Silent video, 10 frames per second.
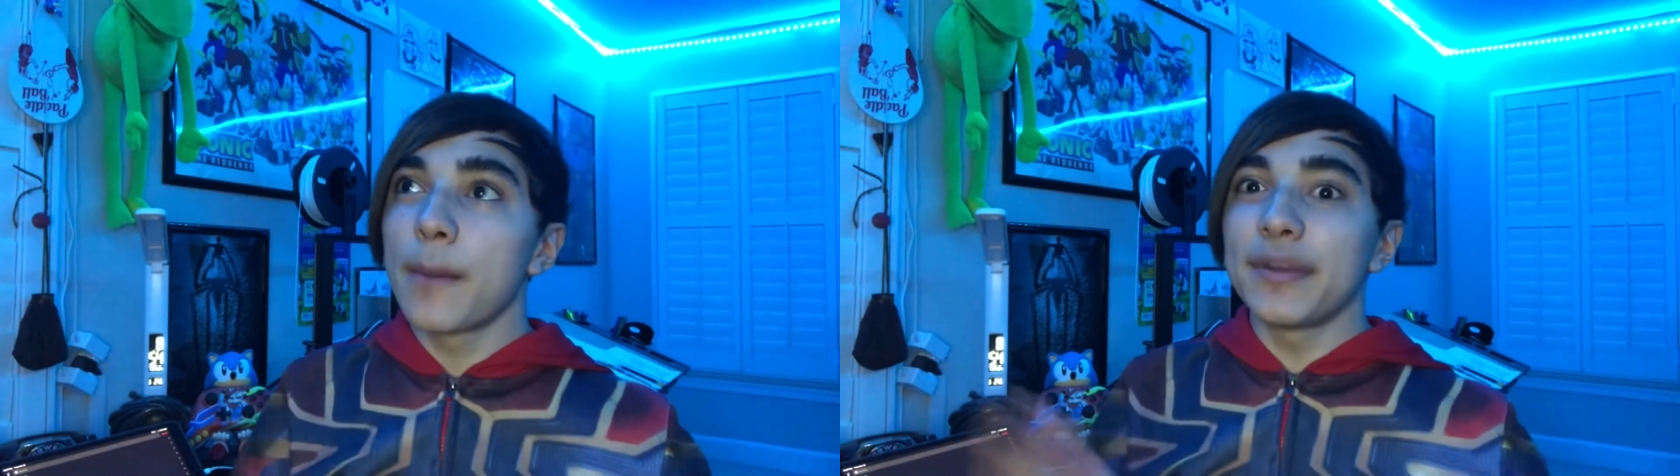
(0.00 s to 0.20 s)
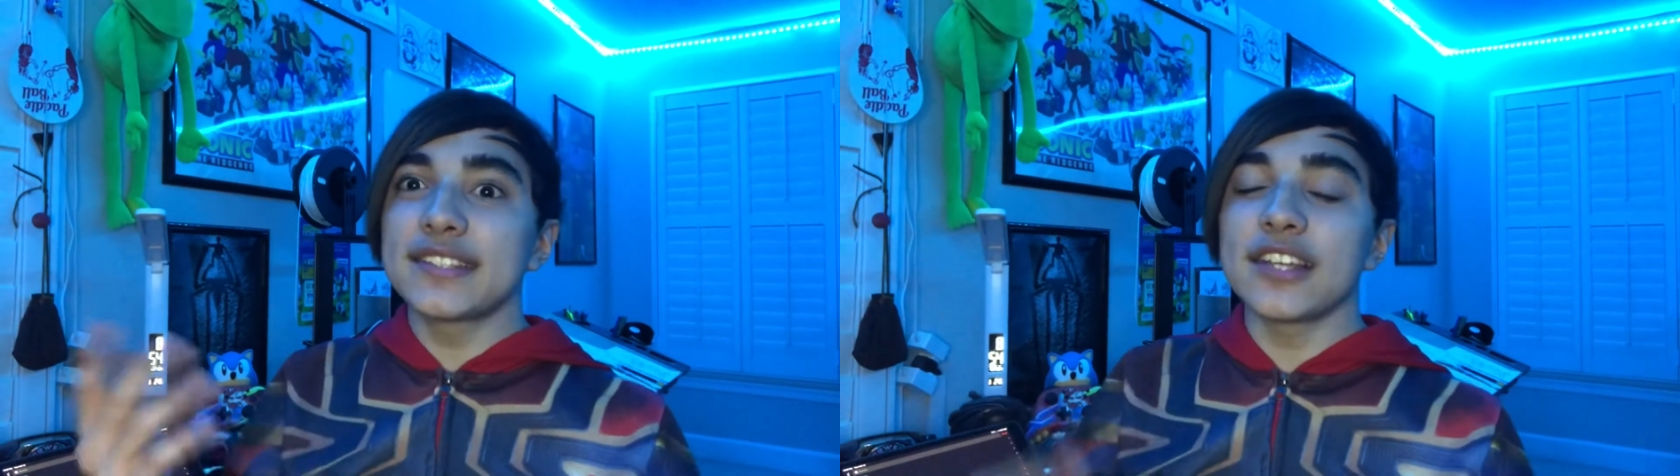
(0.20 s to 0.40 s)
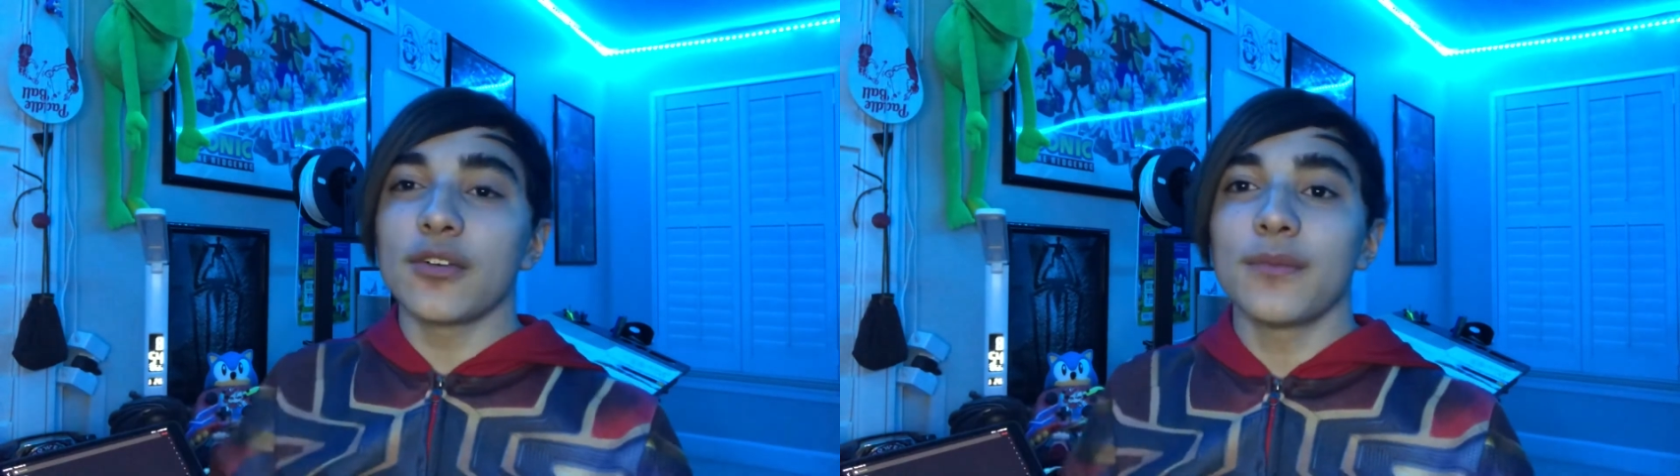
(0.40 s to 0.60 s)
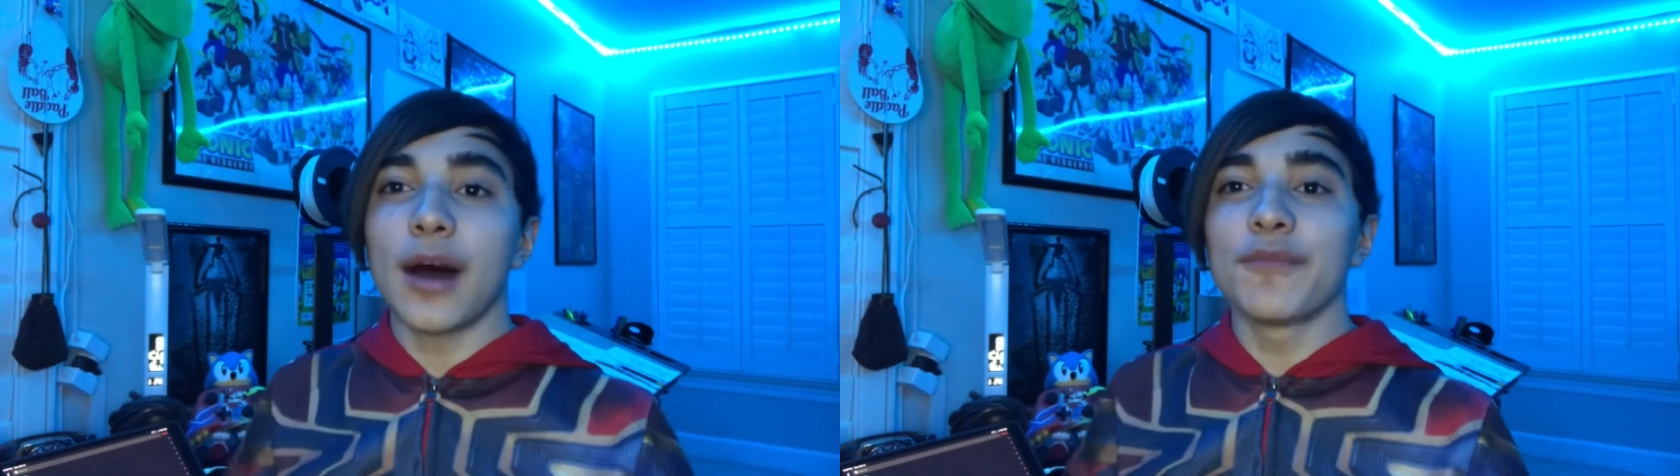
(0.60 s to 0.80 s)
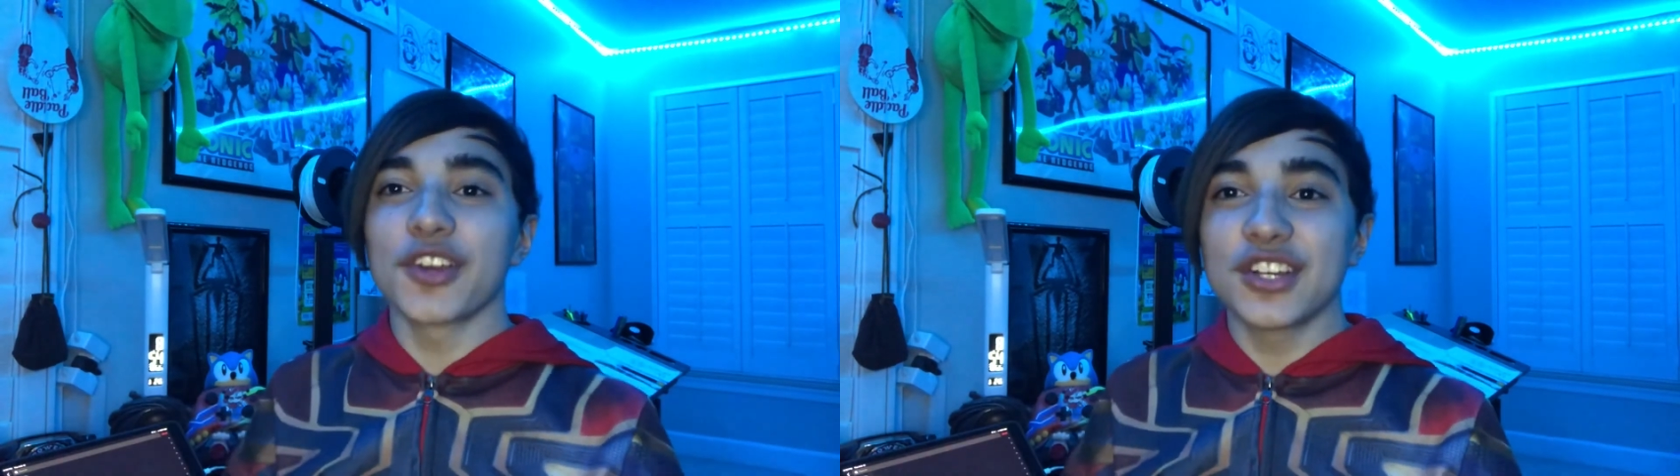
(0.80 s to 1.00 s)
still,
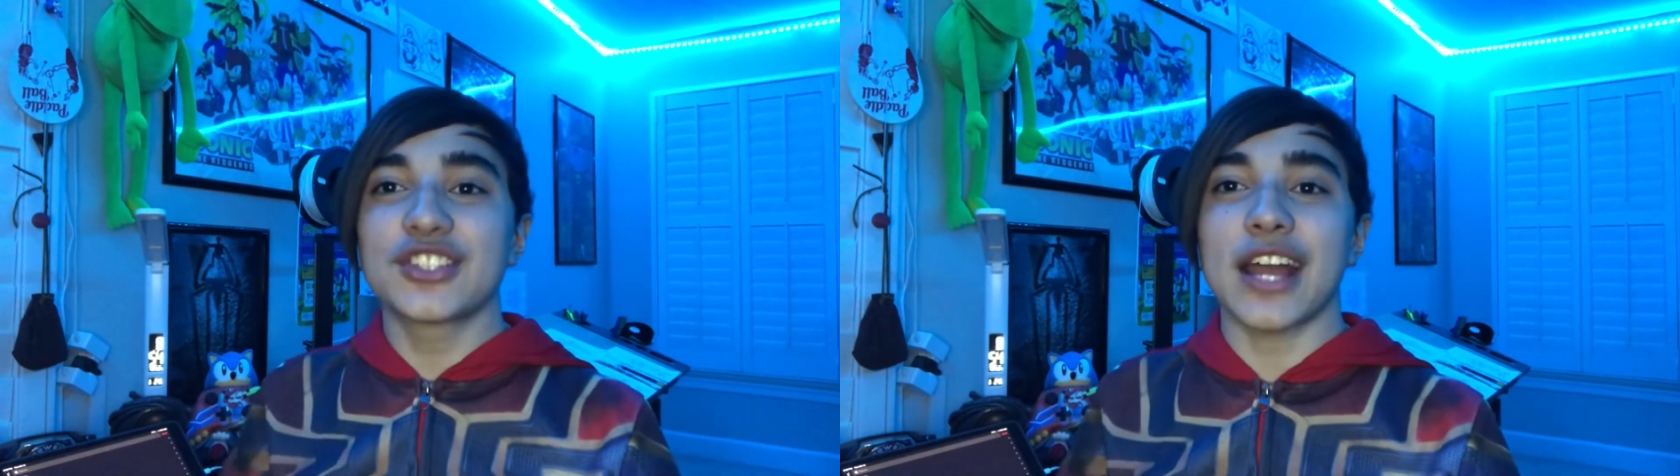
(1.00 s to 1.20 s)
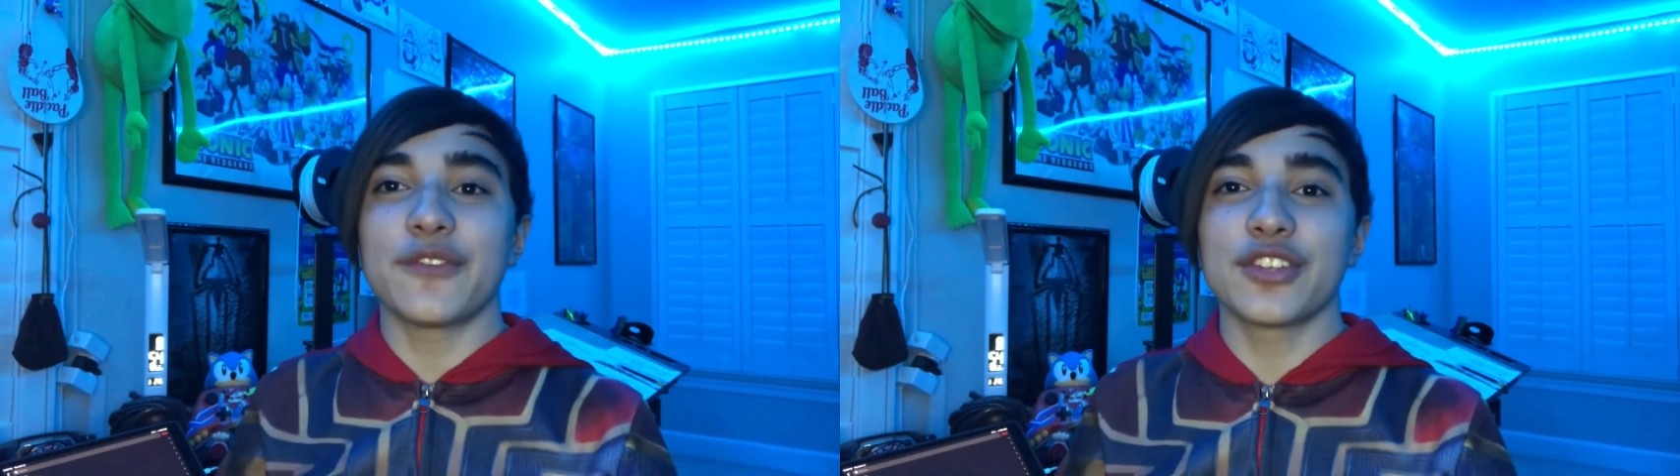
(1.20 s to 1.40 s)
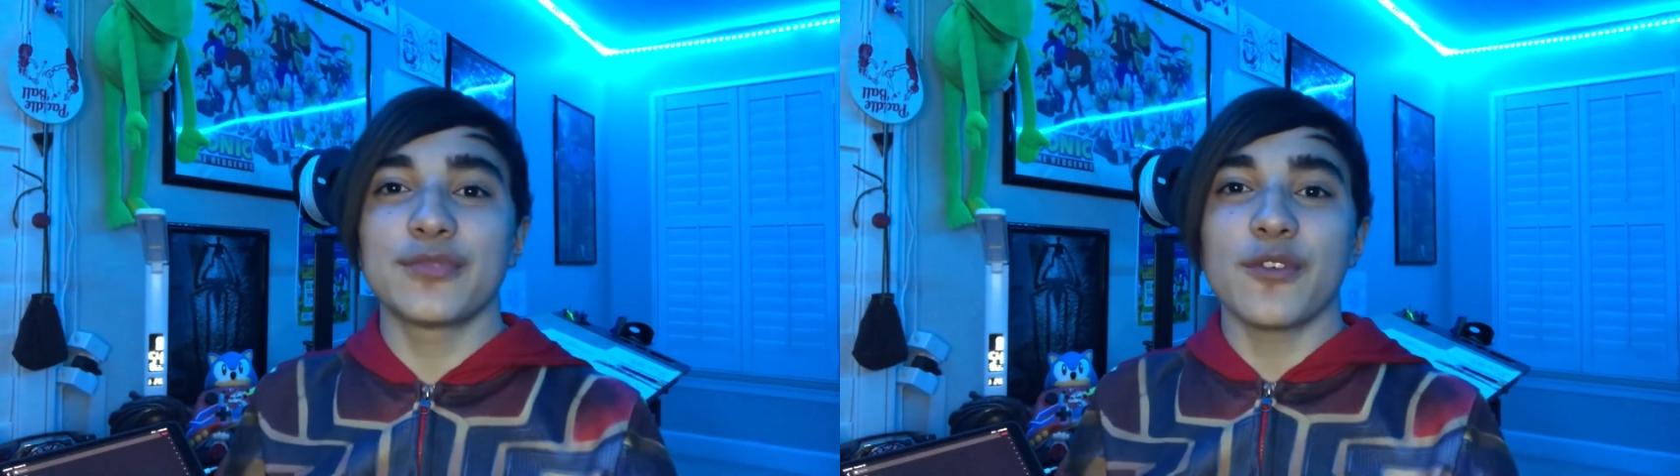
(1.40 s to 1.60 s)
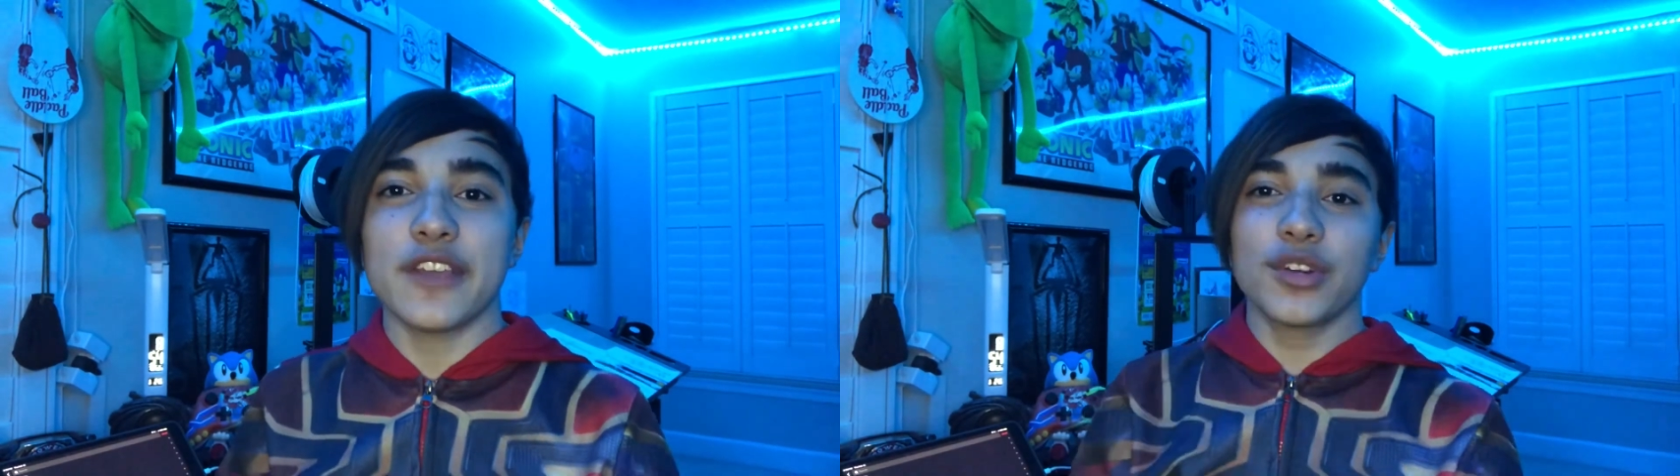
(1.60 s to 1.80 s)
I'm very excited for this movie.